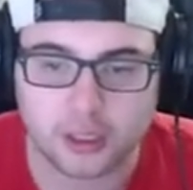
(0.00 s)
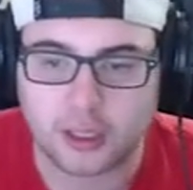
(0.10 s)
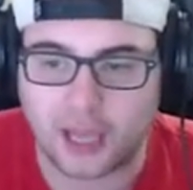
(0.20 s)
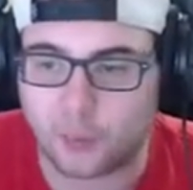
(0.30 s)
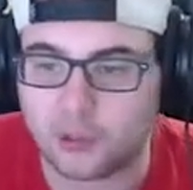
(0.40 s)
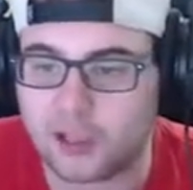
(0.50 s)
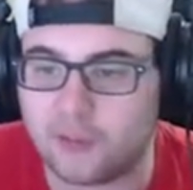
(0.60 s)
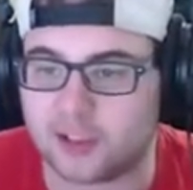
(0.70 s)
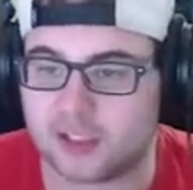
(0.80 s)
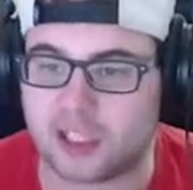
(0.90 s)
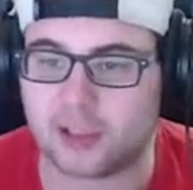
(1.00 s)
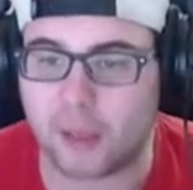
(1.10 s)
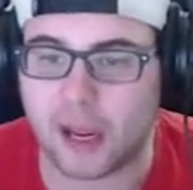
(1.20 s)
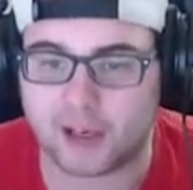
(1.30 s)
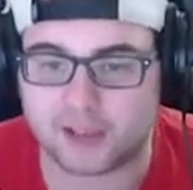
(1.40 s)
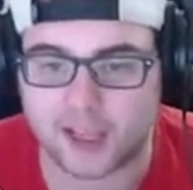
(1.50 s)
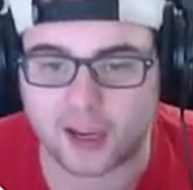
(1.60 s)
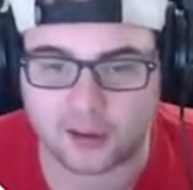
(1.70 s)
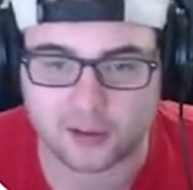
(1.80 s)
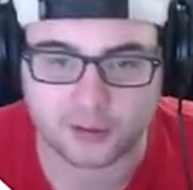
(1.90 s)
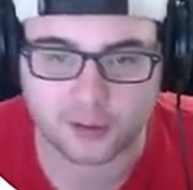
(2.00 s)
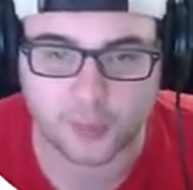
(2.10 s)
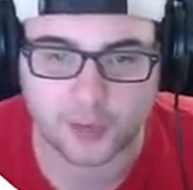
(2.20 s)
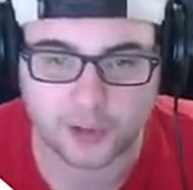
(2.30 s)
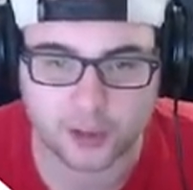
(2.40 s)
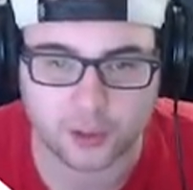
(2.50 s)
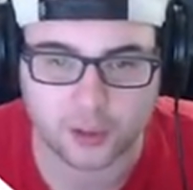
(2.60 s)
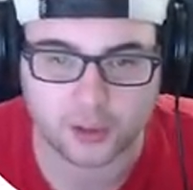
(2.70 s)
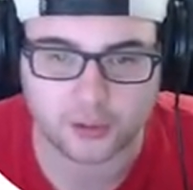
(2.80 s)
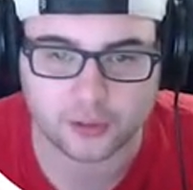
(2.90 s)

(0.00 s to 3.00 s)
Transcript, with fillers: I would live in a state of panic attack. I'm not even joking.